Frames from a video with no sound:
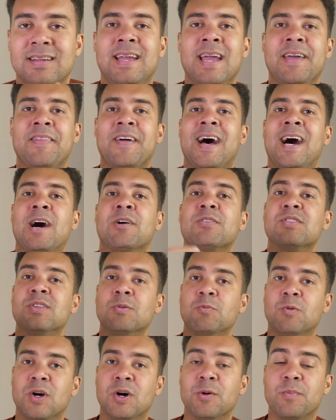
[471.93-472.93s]
get that out to the
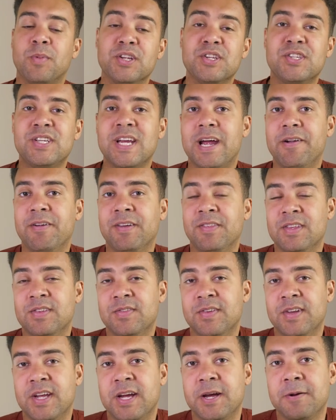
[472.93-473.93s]
world by sharing this
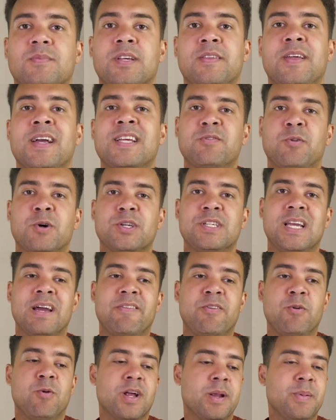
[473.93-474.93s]
video. So thanks for watching
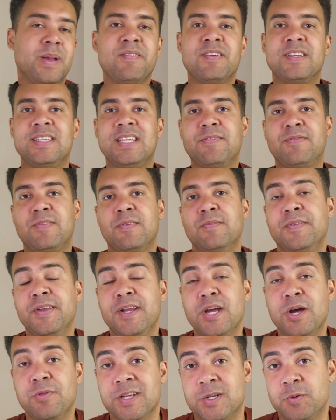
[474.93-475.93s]
everyone. A bit of a different
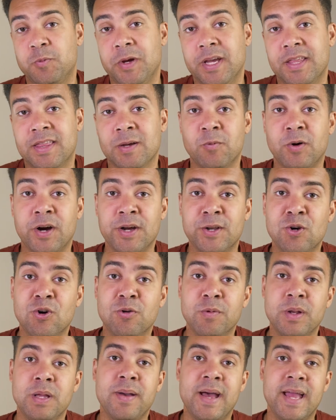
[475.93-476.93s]
video this week than what I
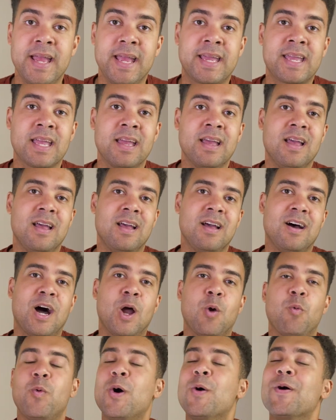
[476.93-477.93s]
normally make. I
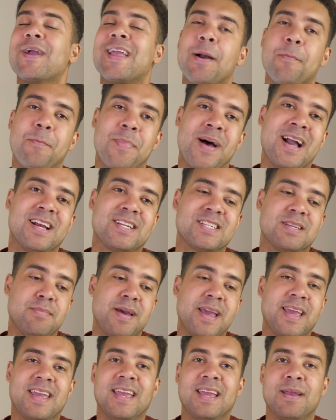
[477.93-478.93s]
will get back to
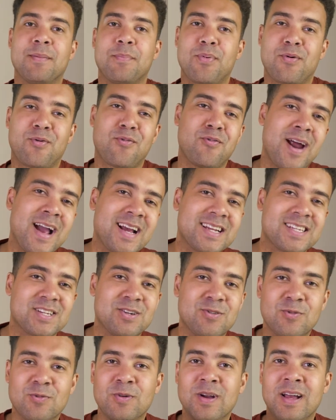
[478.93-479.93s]
making
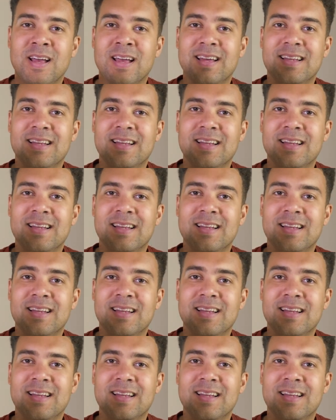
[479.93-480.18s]
practical